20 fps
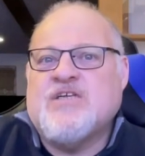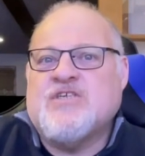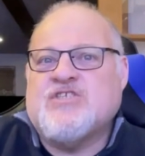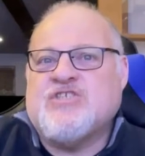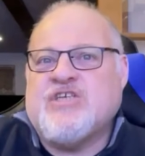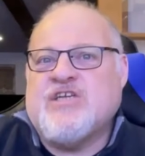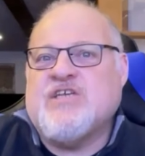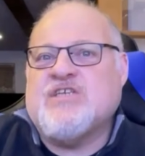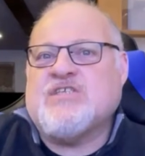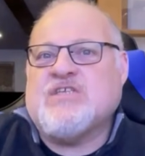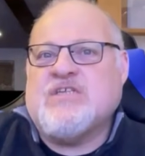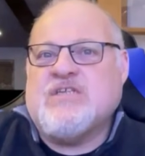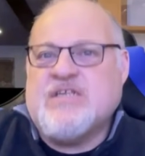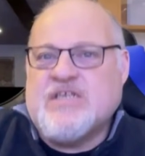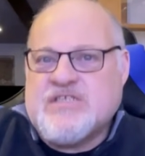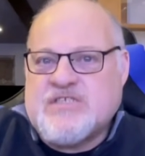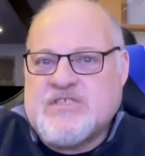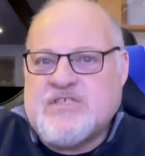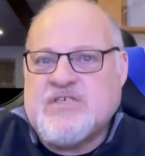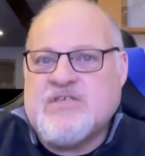she is
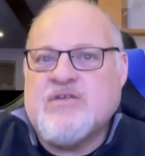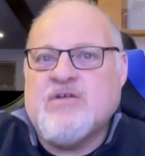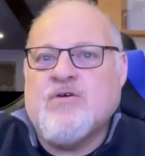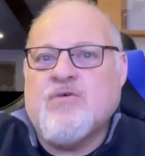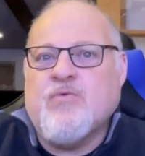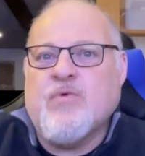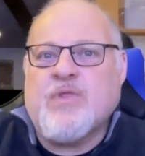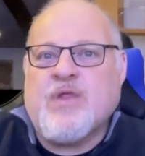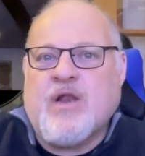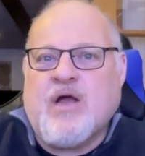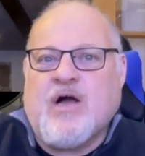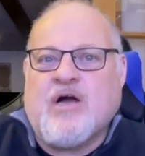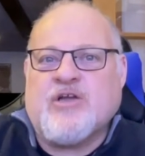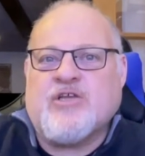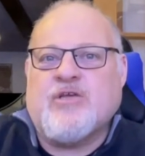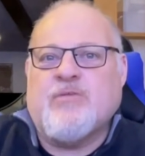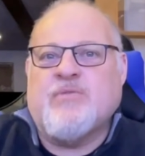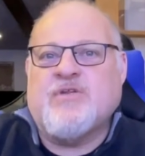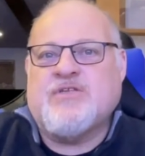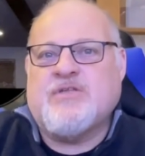listed with an
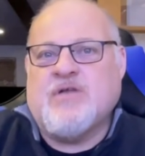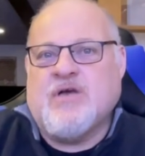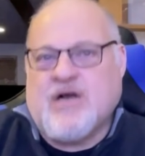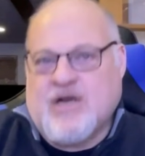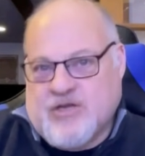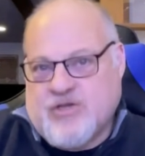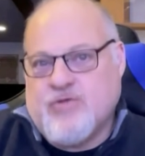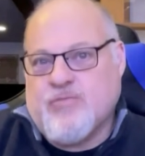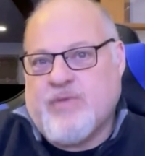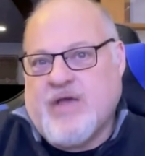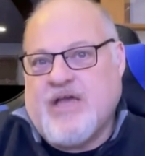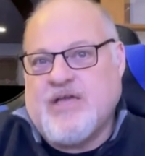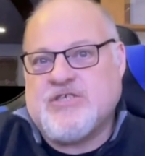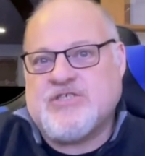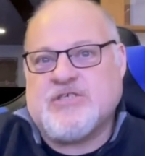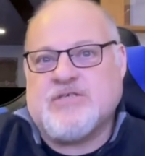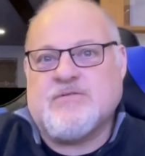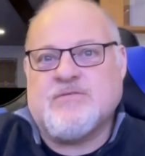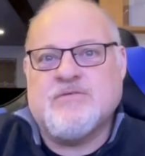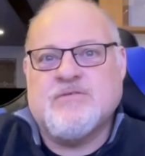
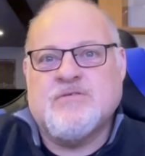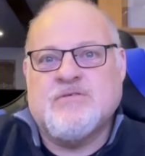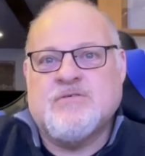occupation.